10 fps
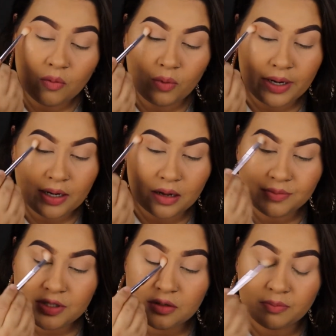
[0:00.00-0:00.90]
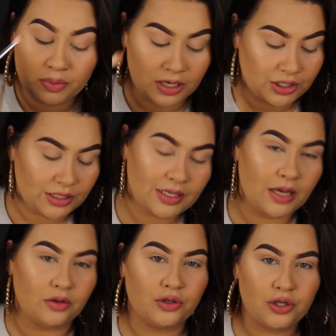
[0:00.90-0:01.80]
When it comes to brushes
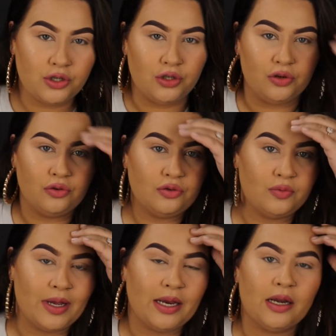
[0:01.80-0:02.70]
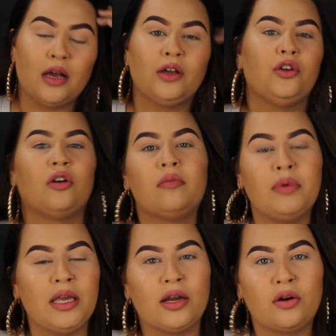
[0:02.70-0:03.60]
that you should use when you're a
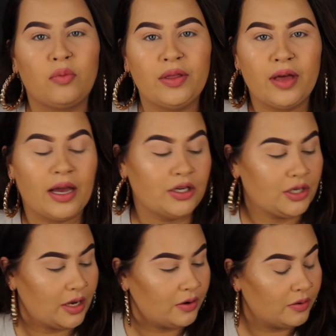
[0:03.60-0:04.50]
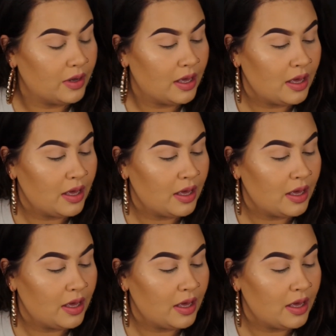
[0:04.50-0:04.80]
beginner with eyeshadow,